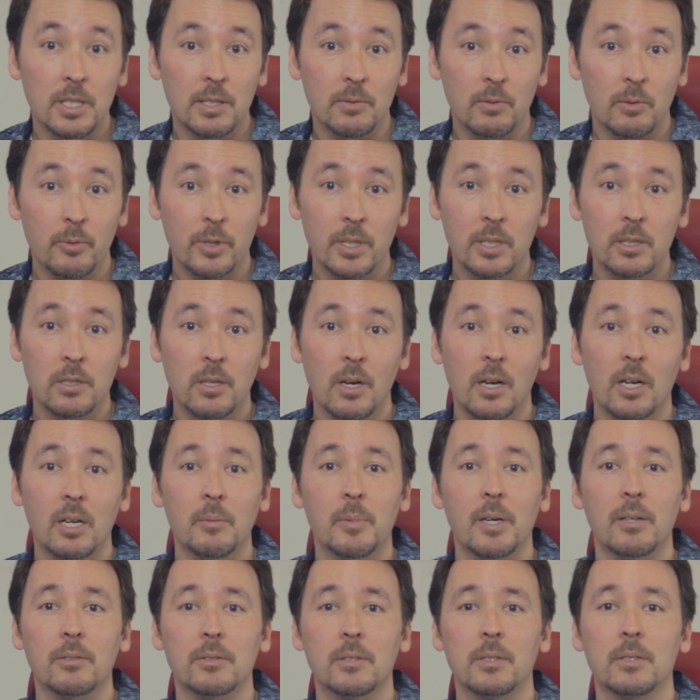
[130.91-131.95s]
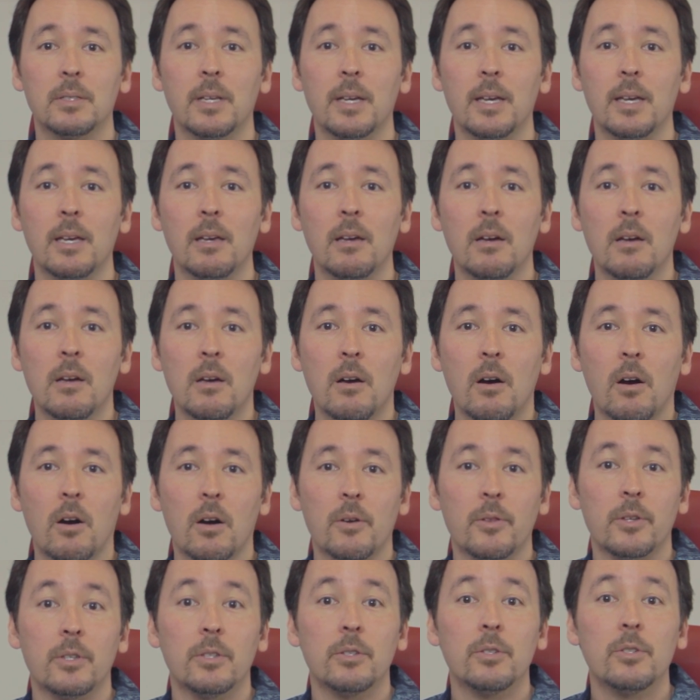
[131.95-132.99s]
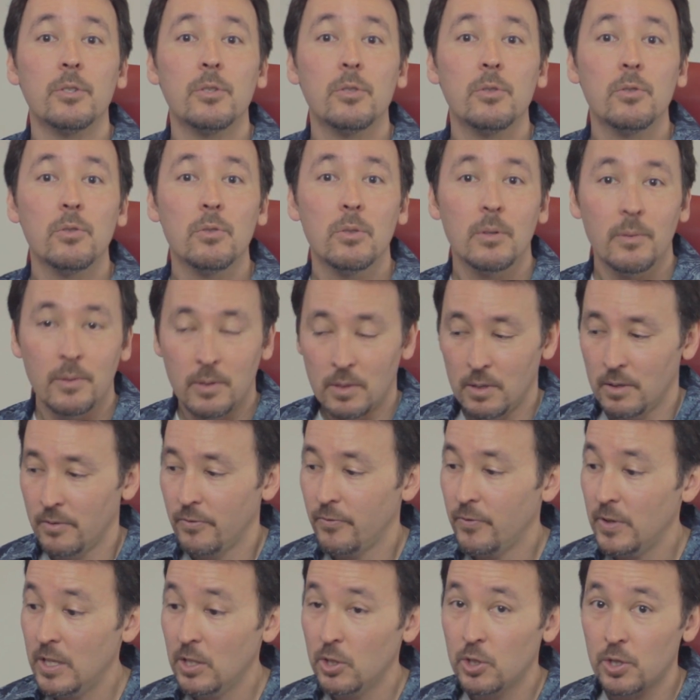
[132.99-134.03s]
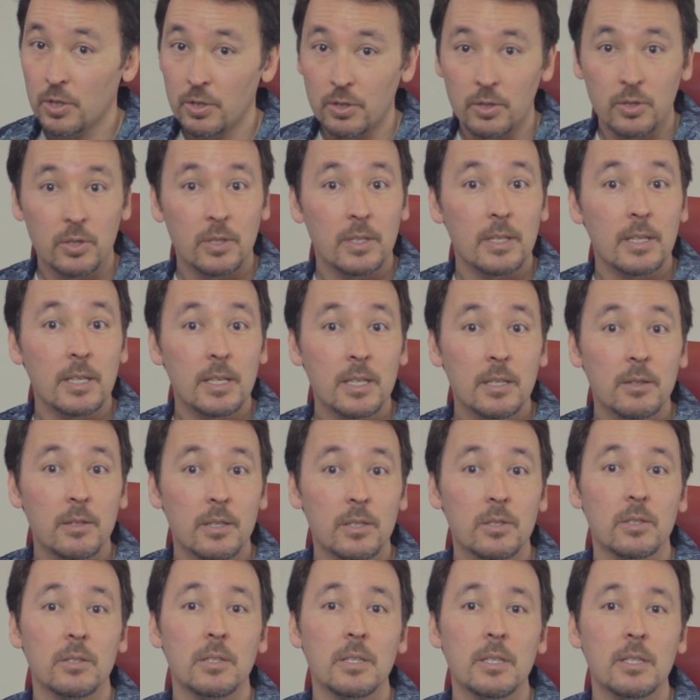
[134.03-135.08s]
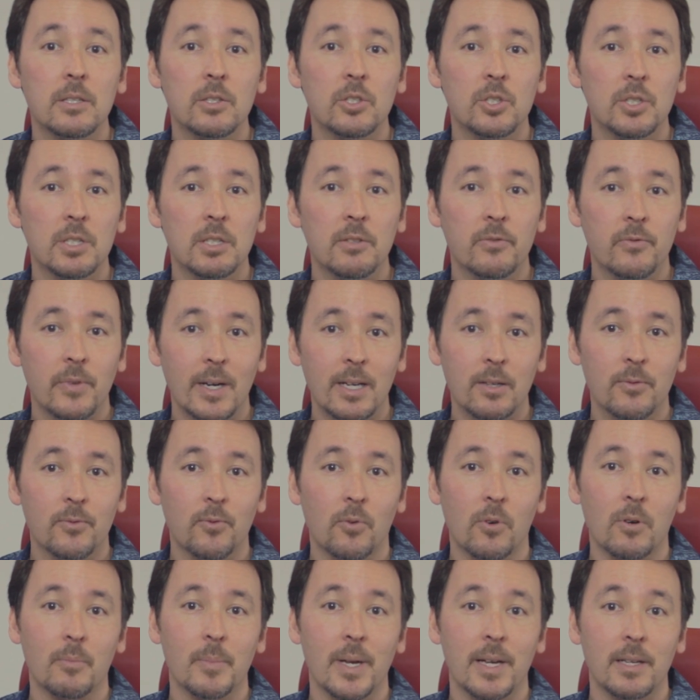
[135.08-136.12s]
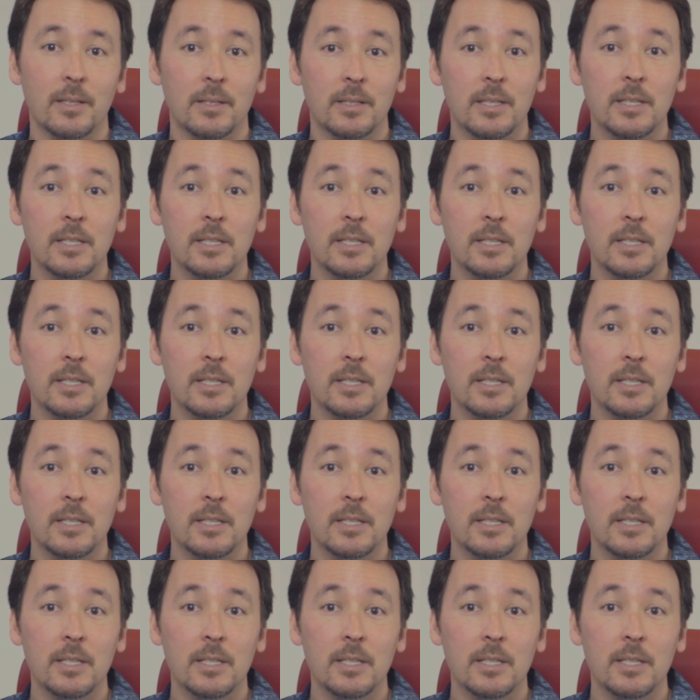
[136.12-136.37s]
and what we're going to talk about today are the new features in this DNG file format.